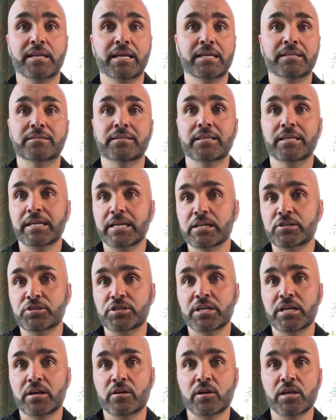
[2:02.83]
into the kitchen
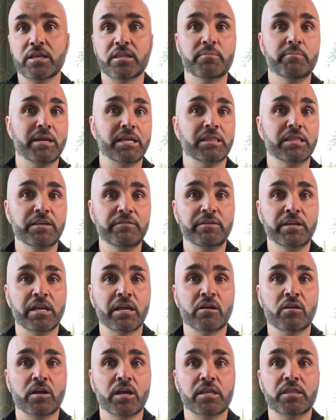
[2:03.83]
area, the main living
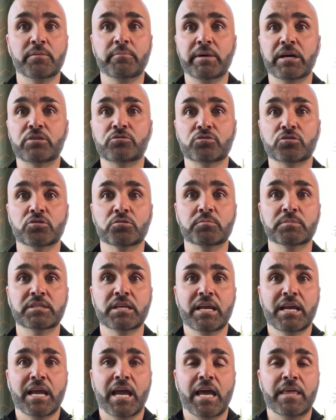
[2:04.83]
area, the bedrooms,
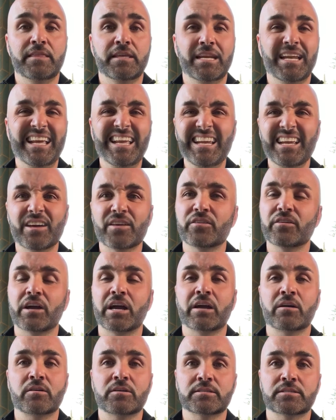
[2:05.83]
and then any other
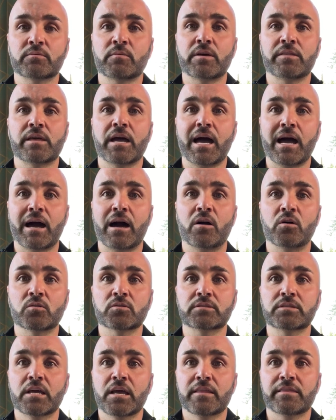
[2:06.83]
areas around the
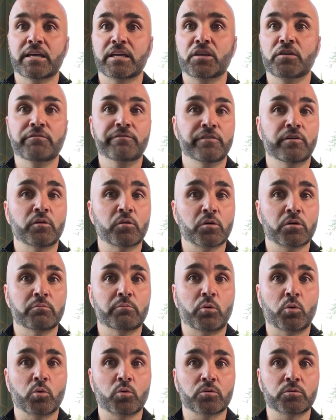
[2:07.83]
house that you feel are
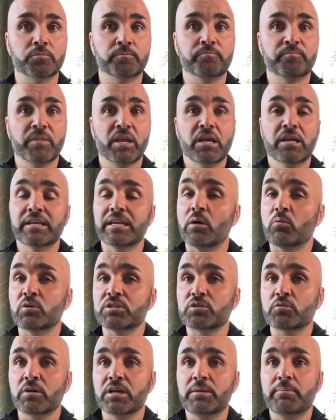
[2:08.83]
important. Now what's
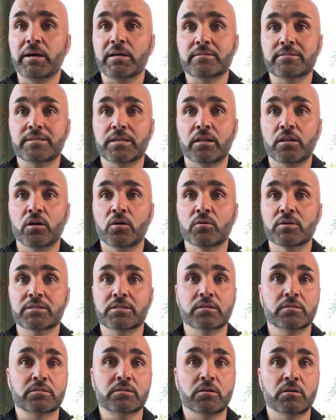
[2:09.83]
great about Zillow is
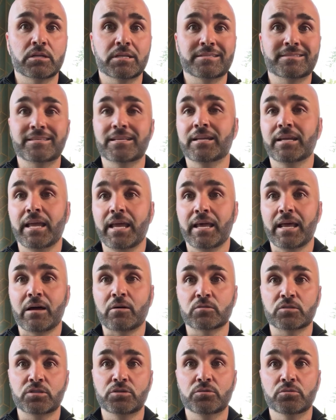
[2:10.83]
it's going to syndicate
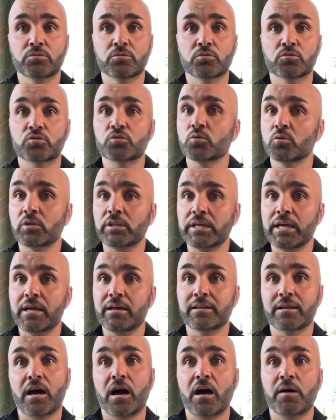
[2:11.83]
out to Trulia
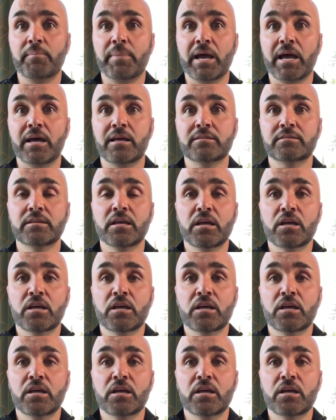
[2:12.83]
and HotPads,